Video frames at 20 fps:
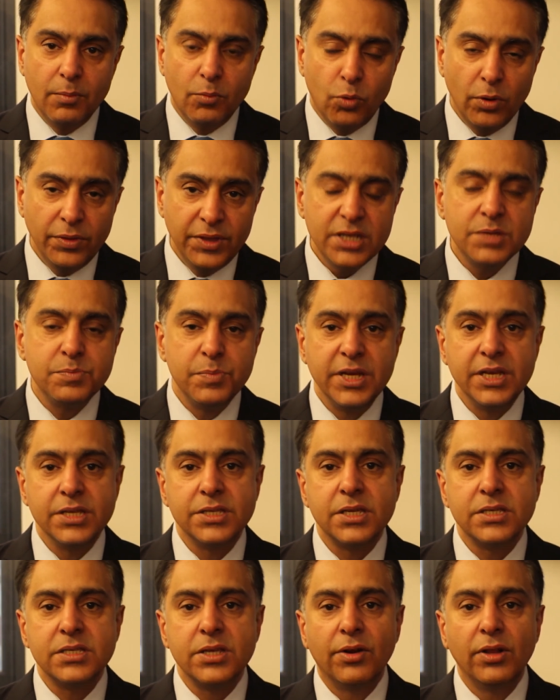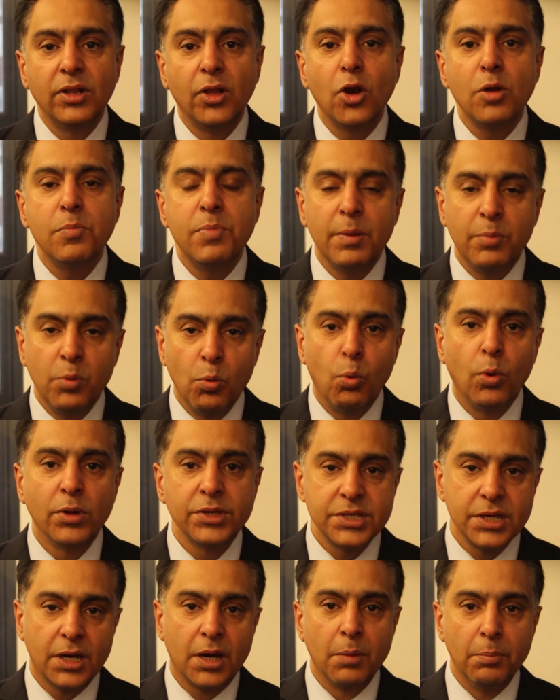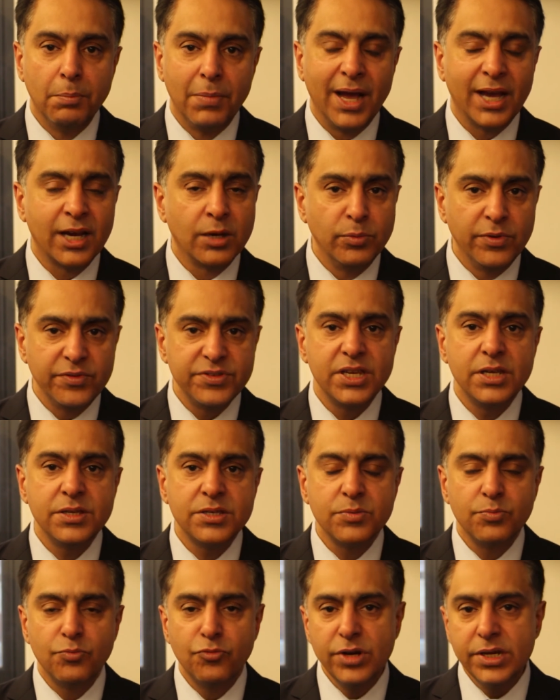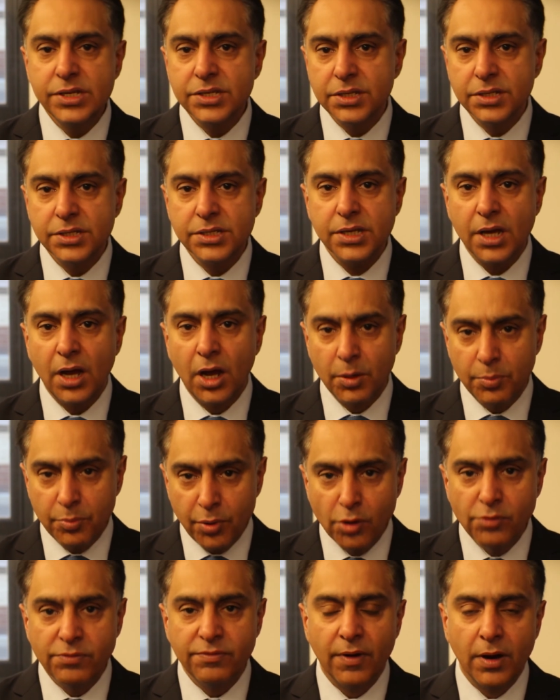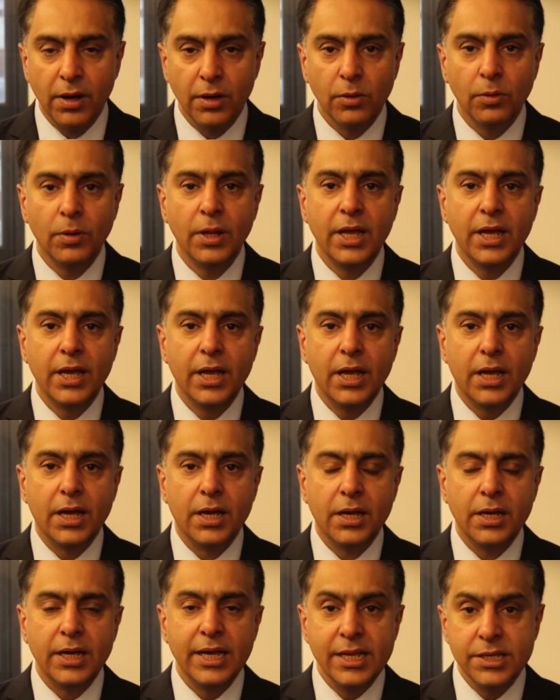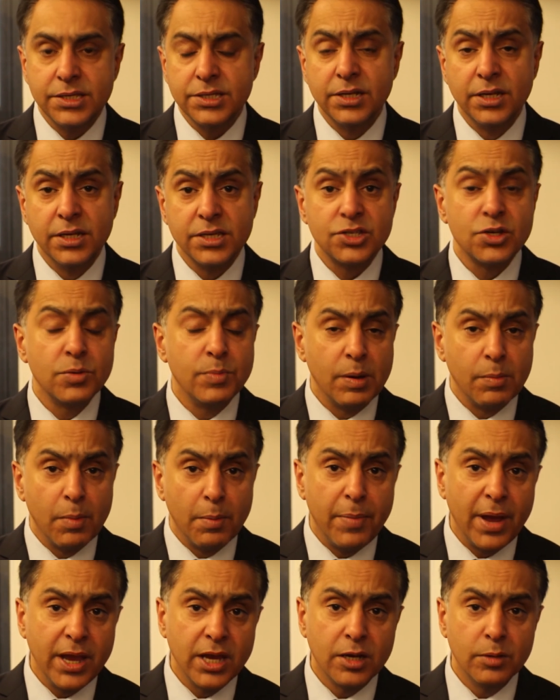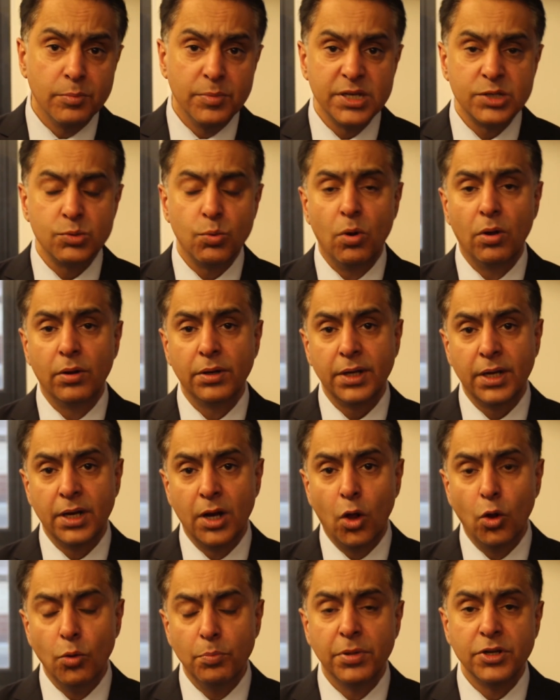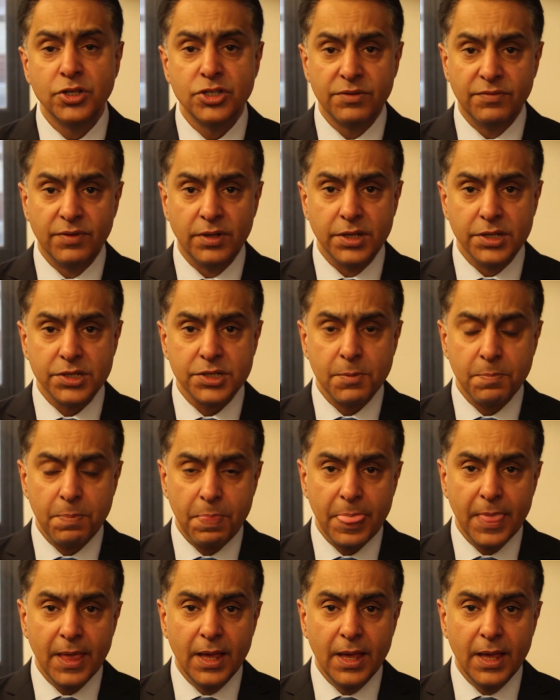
What this means is there are a lot of people who want to come back, and we've seen some recent high-profile incidents. Shamima Begum is one, and a whole bunch of others.